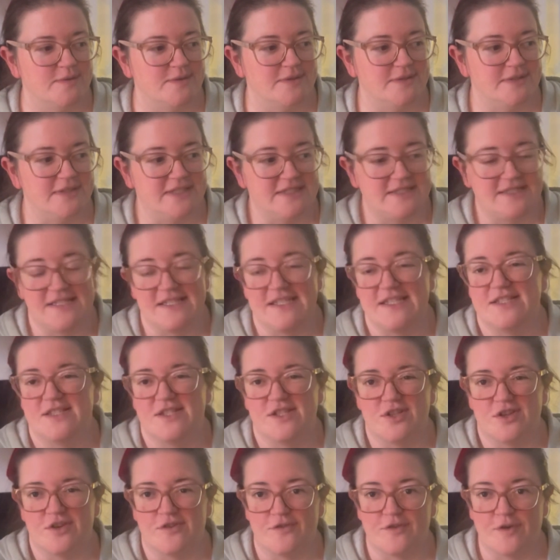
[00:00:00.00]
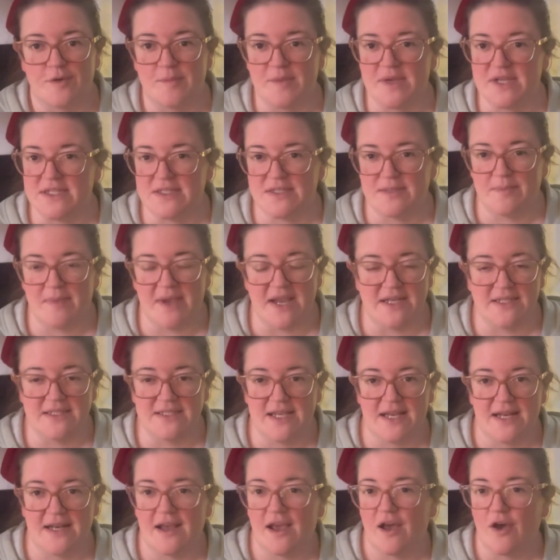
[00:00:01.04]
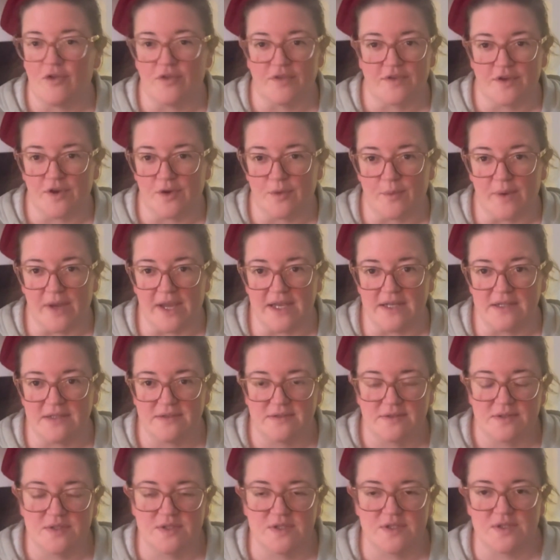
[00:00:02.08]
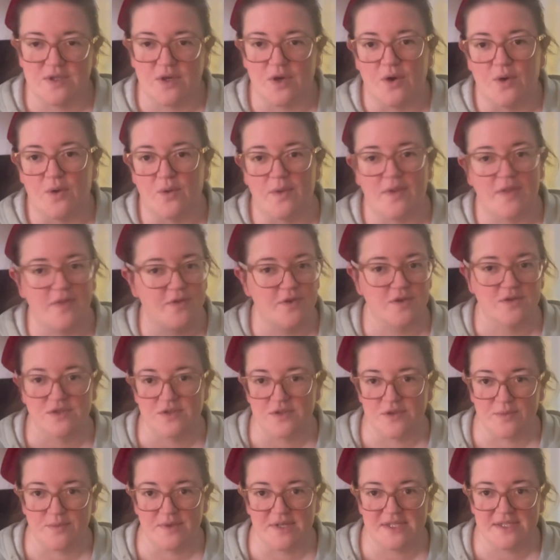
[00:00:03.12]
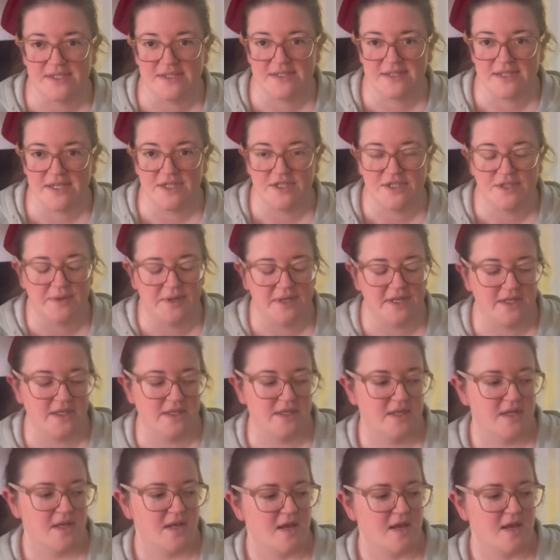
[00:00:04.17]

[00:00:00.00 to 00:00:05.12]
it's easier for me to maintain a healthier weight. So those are the reasons I do it.